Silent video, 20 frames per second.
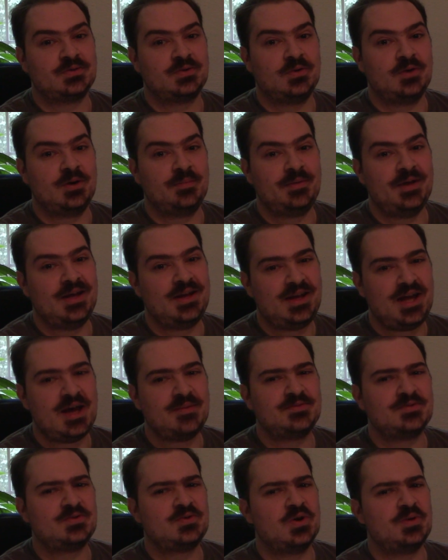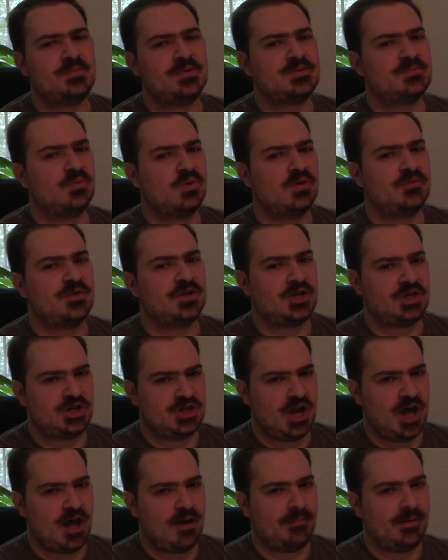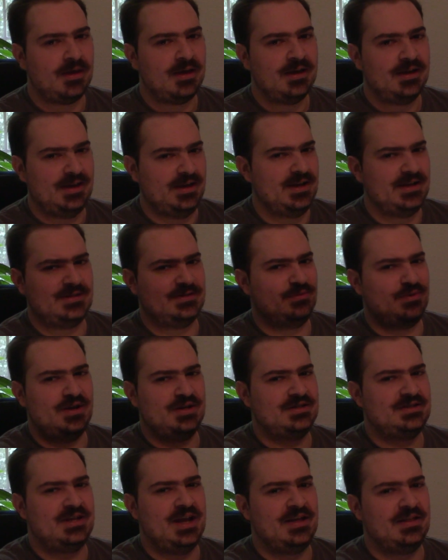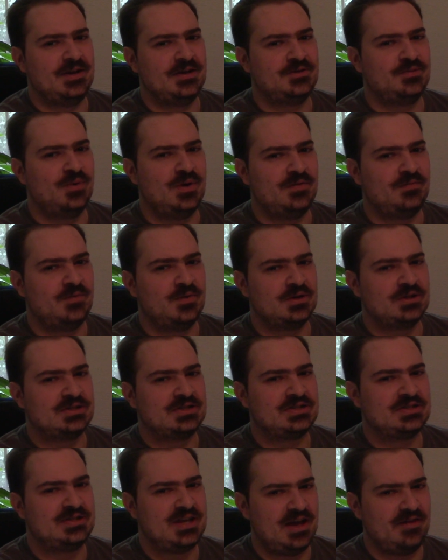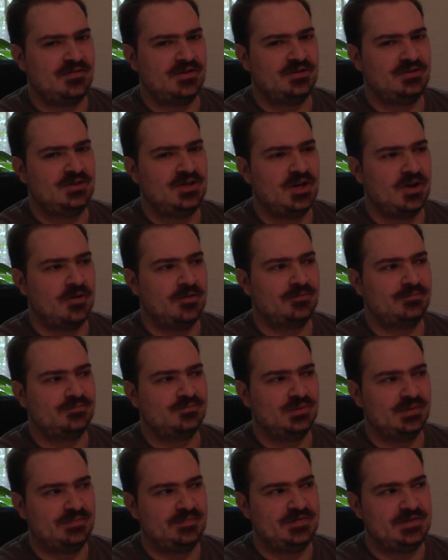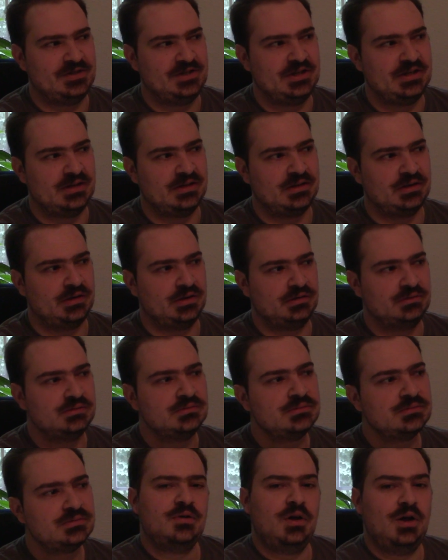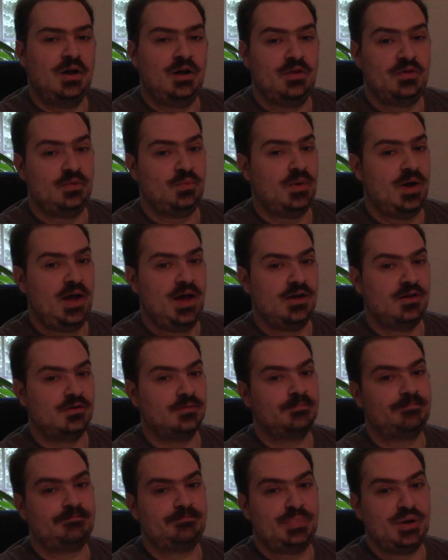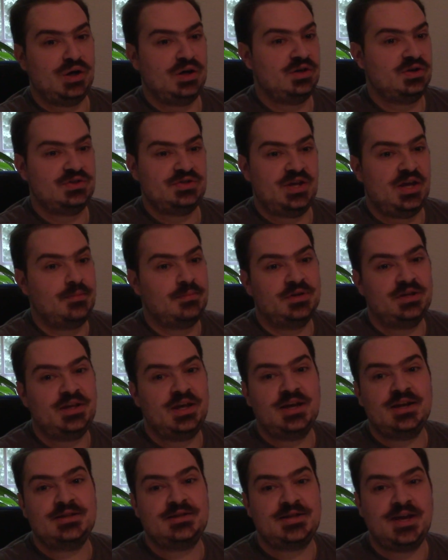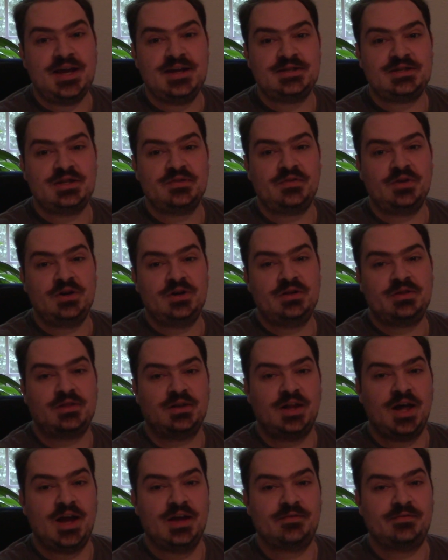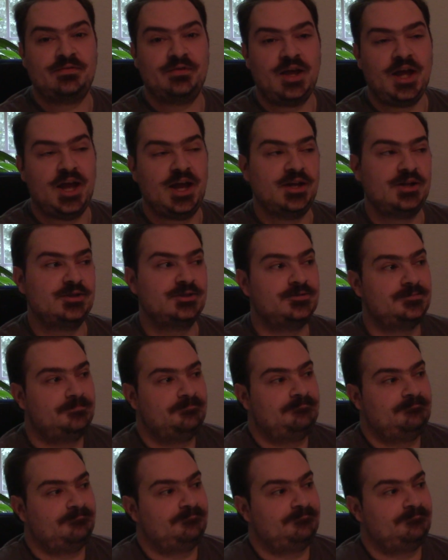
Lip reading: Corp, and Capsule Corp is more of a job. He doesn't want to stay there 24/7, you know, with Vegeta there. All the while, Burter's able to get a taste of Earth life, and